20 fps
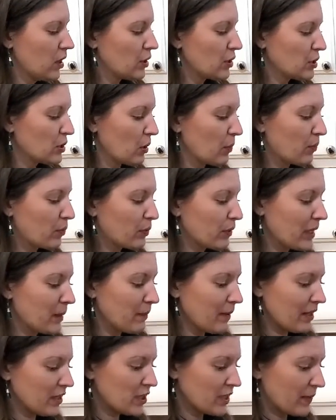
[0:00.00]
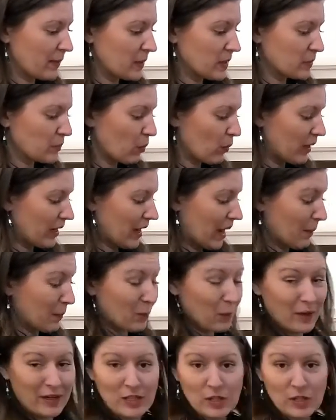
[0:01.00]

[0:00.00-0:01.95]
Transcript: So pretty much at this point, I'm going